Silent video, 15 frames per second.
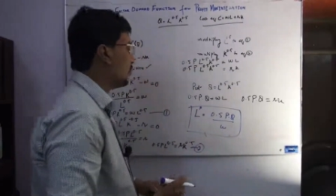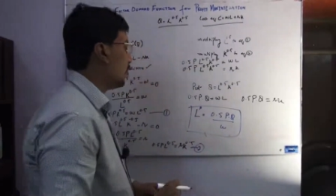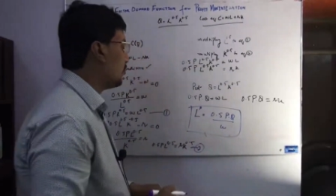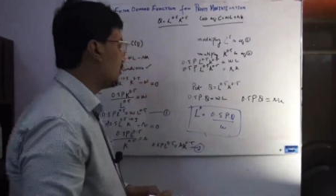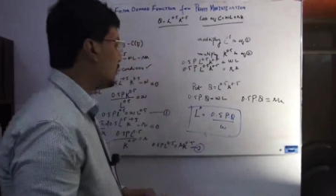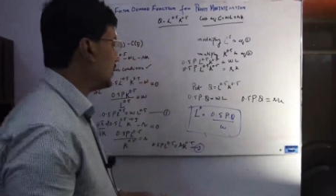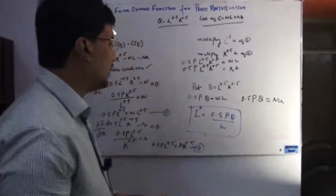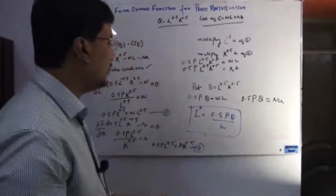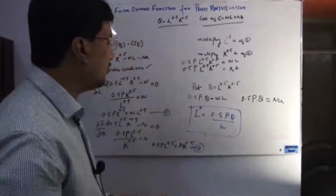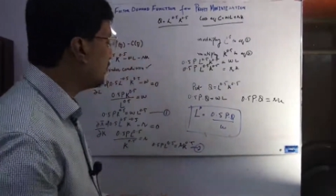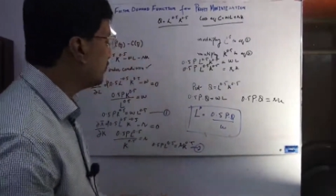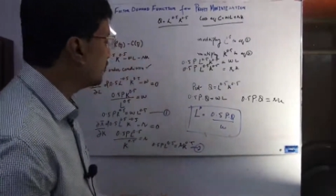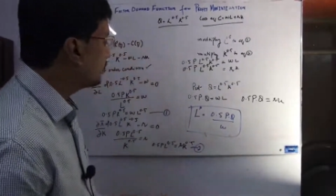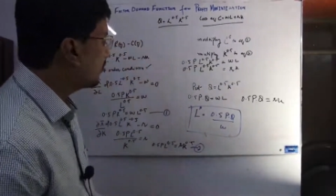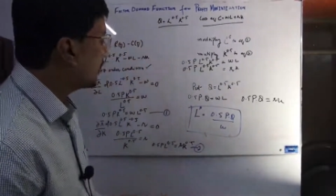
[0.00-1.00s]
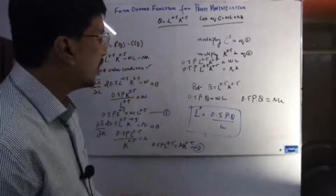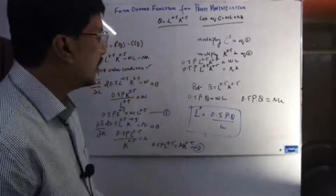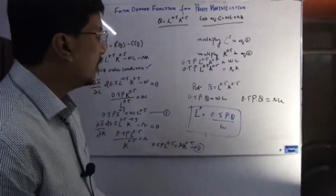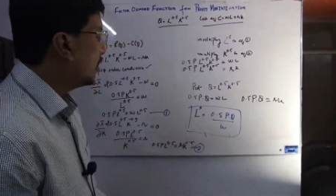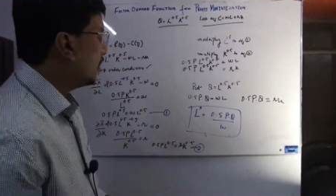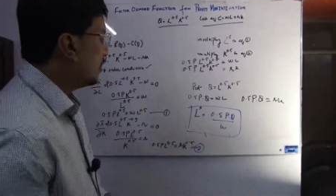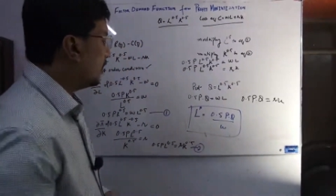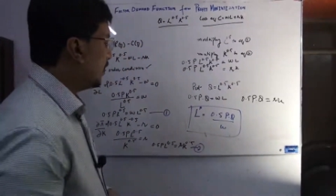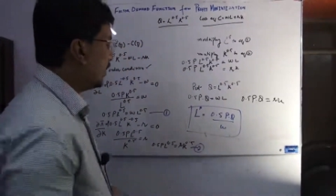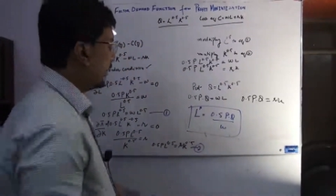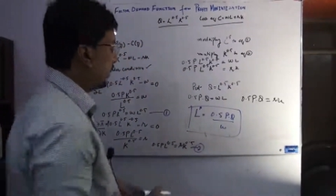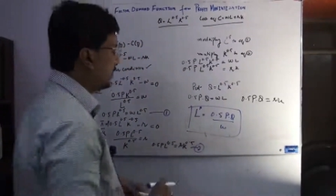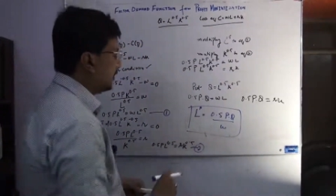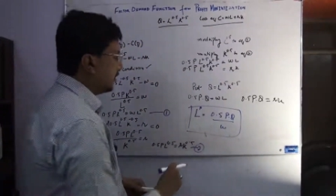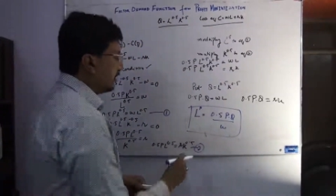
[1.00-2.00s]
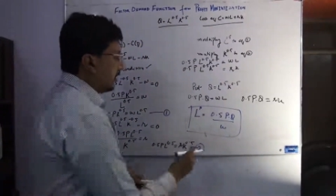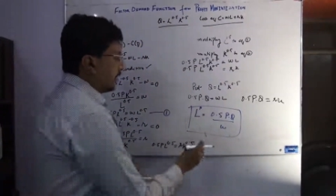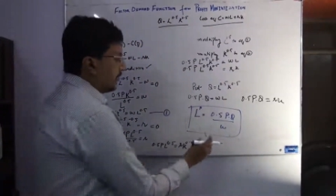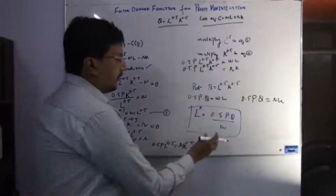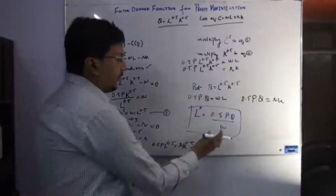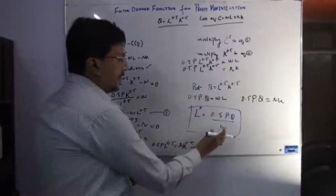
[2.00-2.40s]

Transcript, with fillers: properties the